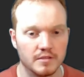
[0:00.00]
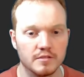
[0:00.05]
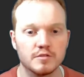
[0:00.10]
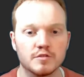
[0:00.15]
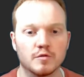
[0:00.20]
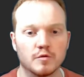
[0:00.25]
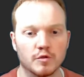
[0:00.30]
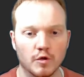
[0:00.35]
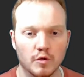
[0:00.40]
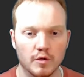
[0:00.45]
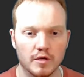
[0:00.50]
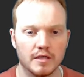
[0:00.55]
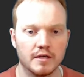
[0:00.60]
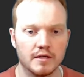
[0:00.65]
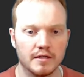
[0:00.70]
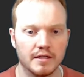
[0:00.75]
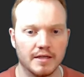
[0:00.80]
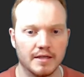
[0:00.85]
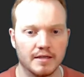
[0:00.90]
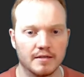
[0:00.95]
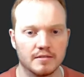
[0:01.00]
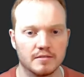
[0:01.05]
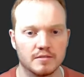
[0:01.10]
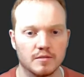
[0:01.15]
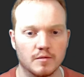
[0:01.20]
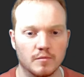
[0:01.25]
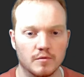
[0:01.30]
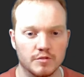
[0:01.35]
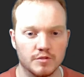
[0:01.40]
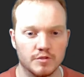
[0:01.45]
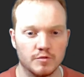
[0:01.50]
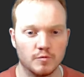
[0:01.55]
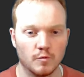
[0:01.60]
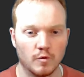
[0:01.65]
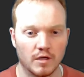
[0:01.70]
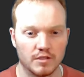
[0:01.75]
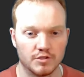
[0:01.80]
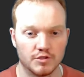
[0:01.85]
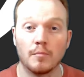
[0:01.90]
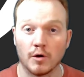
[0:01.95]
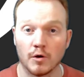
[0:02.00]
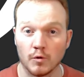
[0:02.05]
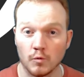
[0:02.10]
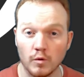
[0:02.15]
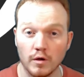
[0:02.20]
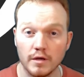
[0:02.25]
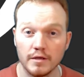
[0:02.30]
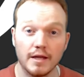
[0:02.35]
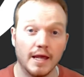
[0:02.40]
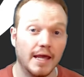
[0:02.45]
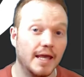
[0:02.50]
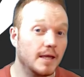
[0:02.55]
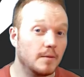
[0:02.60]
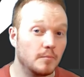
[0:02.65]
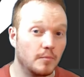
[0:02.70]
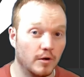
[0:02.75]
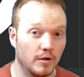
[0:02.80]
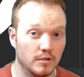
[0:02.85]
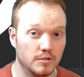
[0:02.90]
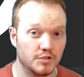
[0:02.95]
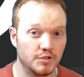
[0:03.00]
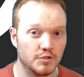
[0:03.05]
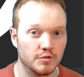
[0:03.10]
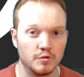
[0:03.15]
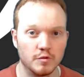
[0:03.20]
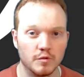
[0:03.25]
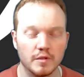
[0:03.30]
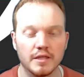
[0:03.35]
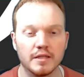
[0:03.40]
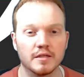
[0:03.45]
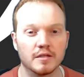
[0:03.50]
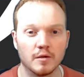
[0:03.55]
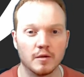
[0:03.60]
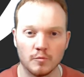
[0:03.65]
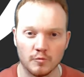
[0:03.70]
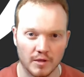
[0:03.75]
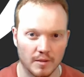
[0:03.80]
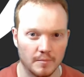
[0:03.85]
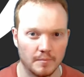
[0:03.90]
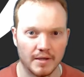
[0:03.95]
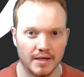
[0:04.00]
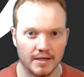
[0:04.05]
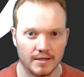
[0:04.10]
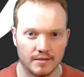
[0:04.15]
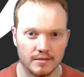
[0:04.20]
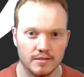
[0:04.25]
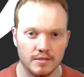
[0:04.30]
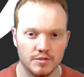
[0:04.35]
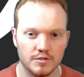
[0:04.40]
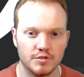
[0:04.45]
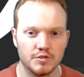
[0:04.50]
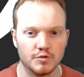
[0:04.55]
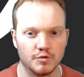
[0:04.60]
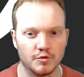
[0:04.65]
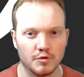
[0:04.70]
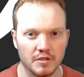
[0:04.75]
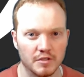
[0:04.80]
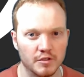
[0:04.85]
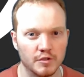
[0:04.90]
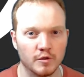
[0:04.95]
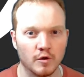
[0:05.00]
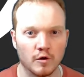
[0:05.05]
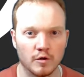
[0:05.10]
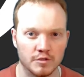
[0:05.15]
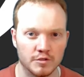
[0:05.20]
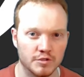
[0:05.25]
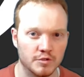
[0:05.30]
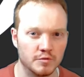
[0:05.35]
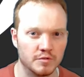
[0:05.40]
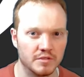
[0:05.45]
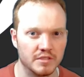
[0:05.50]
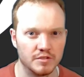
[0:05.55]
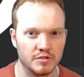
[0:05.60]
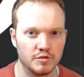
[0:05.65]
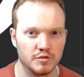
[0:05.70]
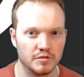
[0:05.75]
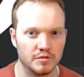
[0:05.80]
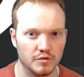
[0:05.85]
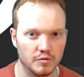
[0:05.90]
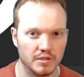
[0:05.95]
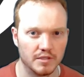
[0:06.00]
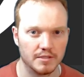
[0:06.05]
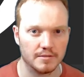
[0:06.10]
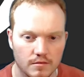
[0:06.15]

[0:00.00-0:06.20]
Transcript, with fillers: So go ahead and watch part one and part two and come right back to create your R two D two unit.